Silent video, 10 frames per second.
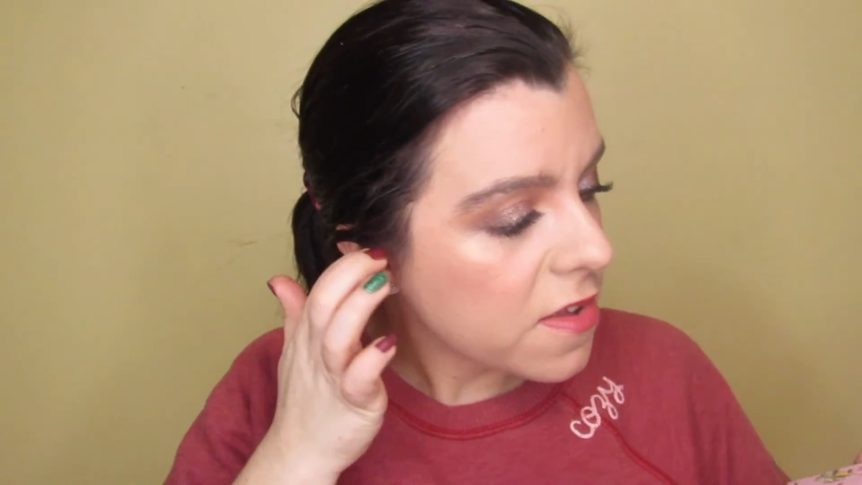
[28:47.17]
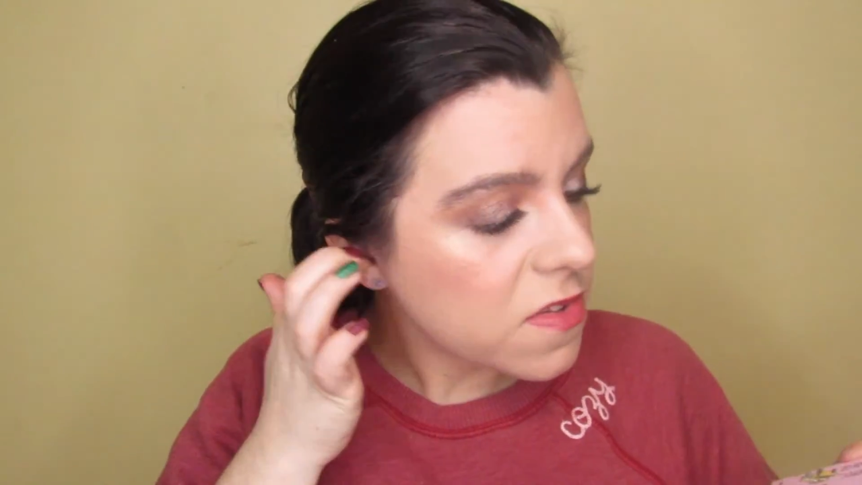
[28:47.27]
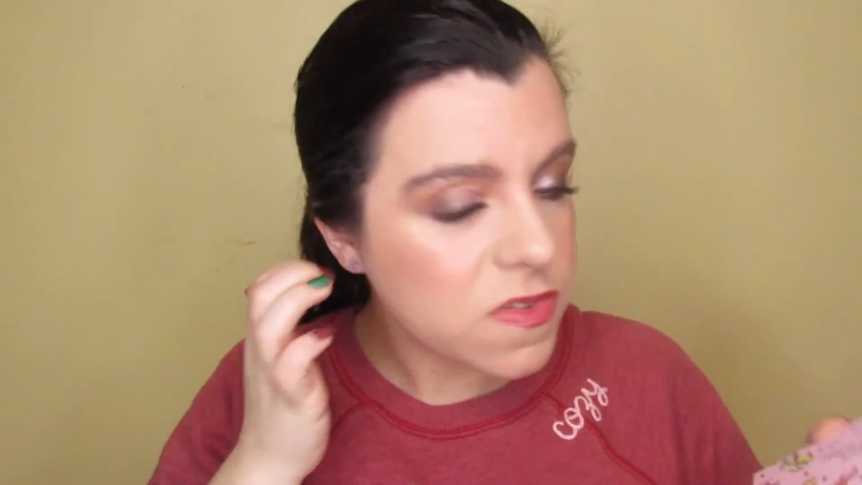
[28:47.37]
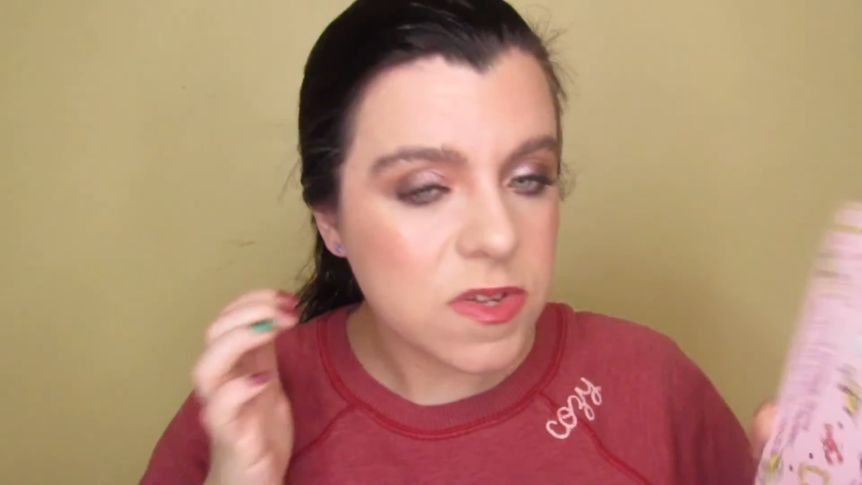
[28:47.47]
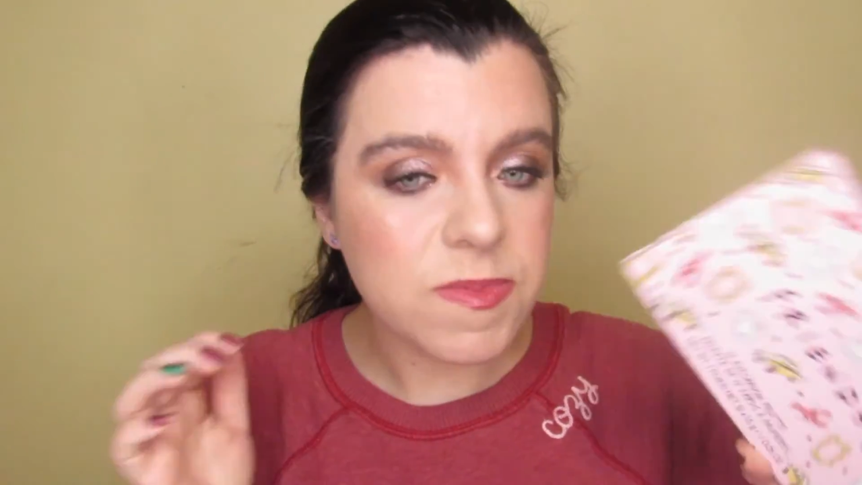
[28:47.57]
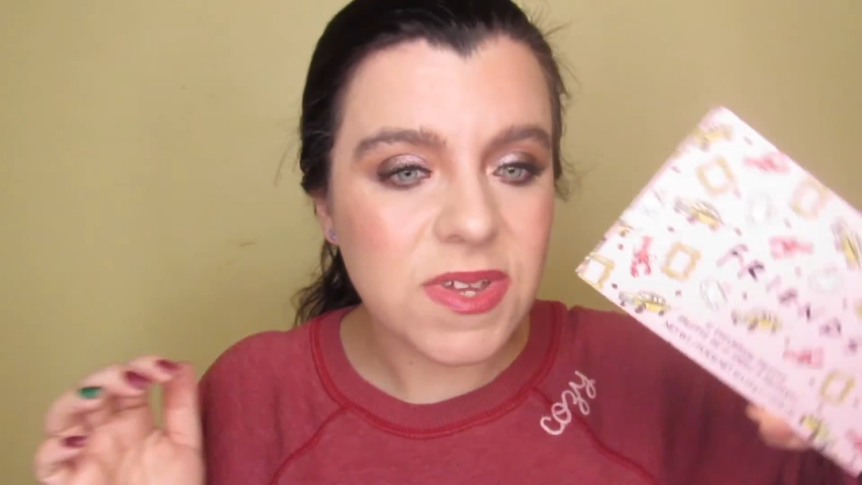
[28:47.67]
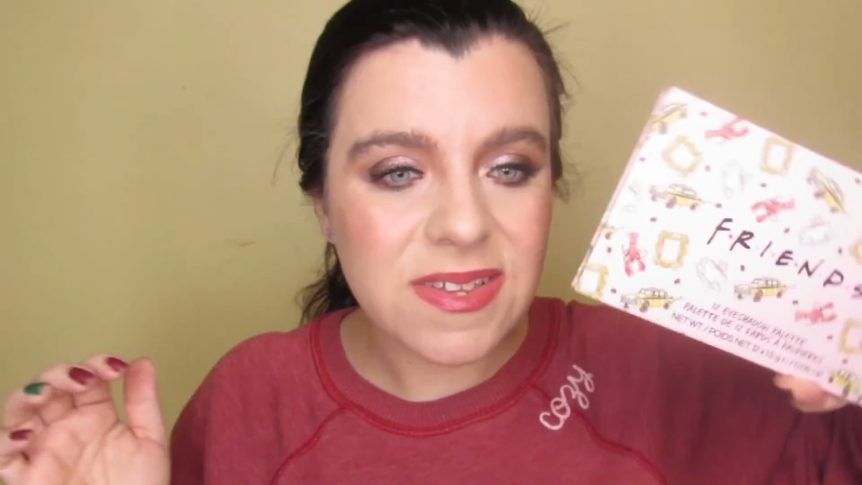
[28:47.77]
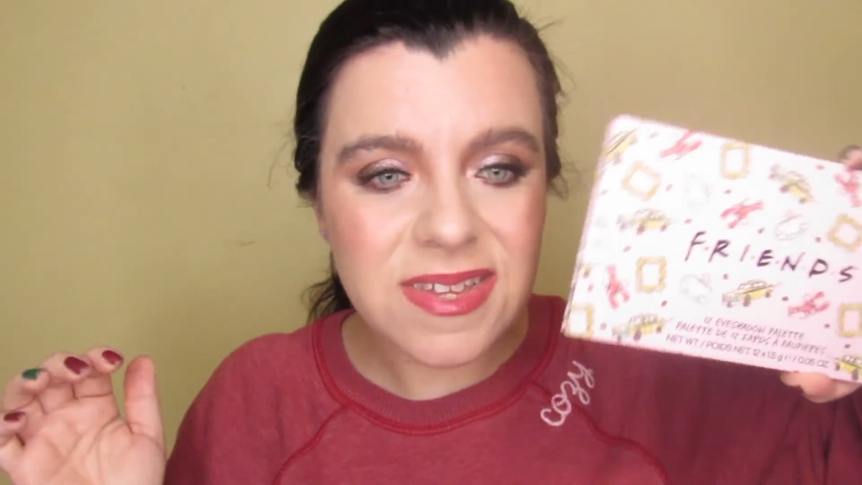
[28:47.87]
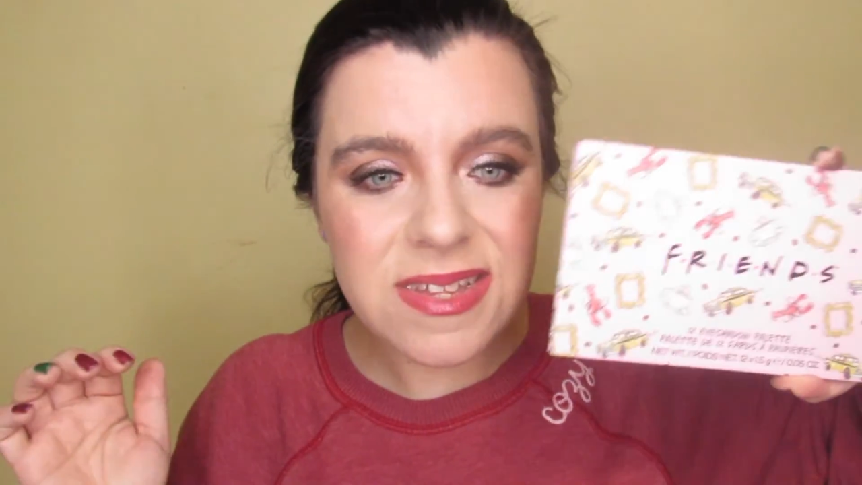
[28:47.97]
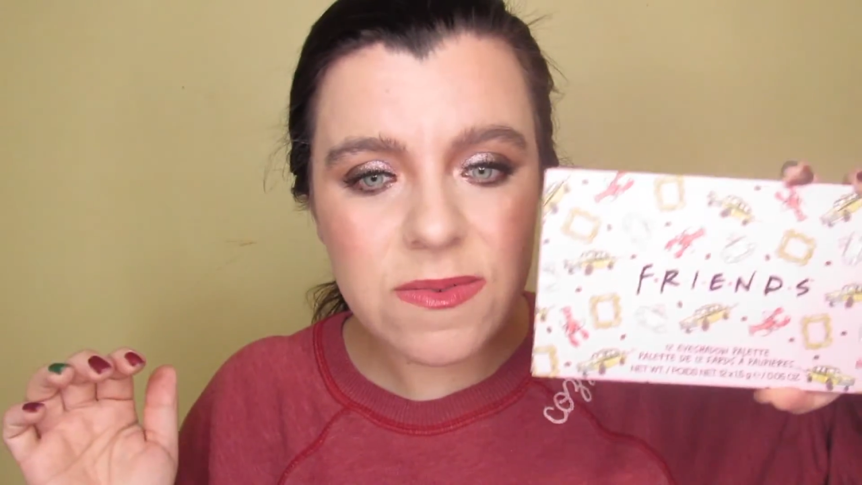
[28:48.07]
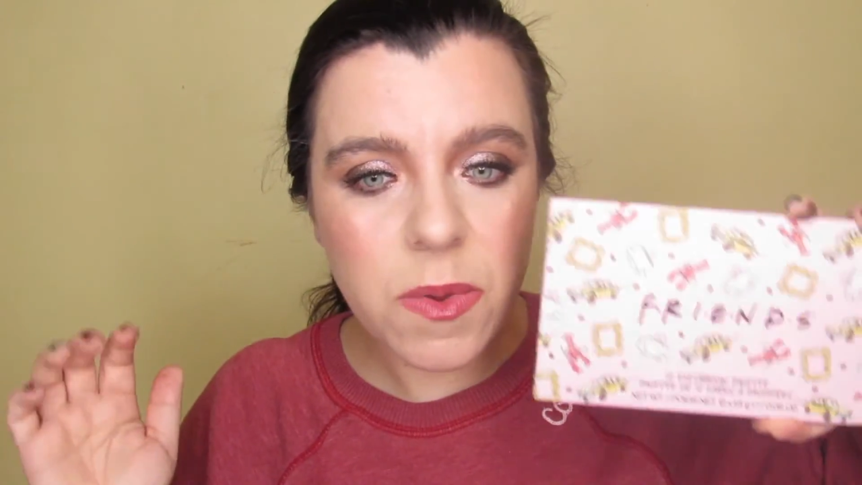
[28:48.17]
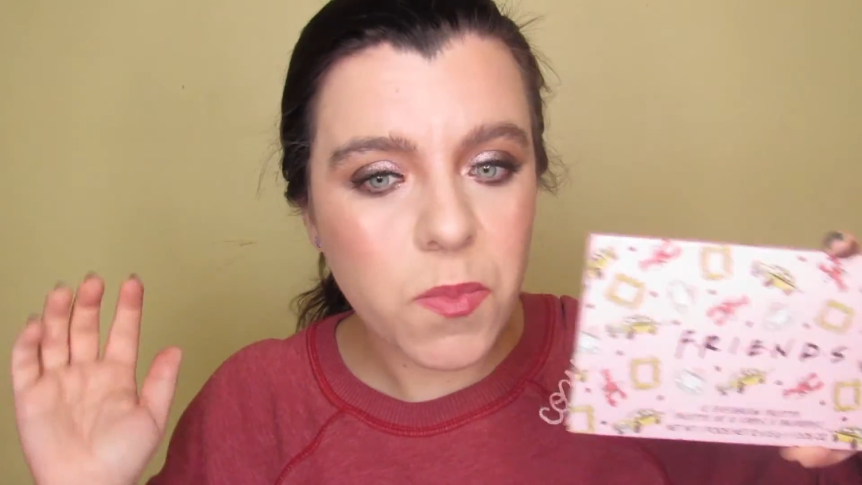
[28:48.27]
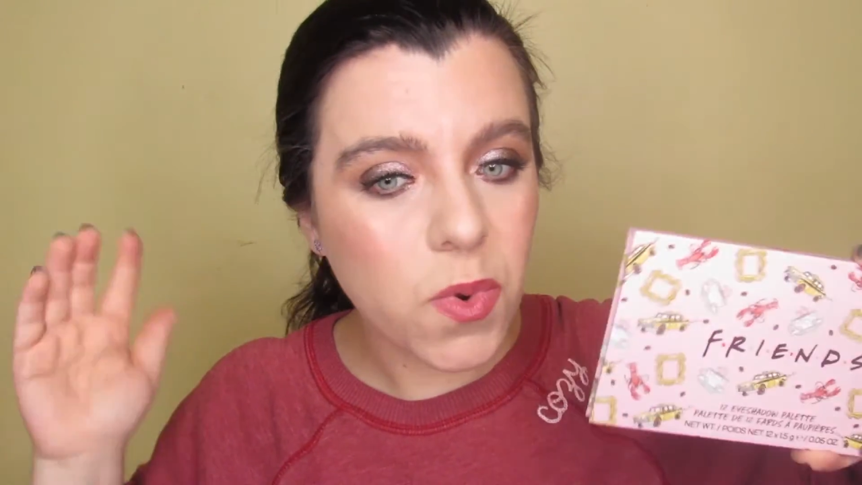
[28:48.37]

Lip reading: So I'm testing them. I'm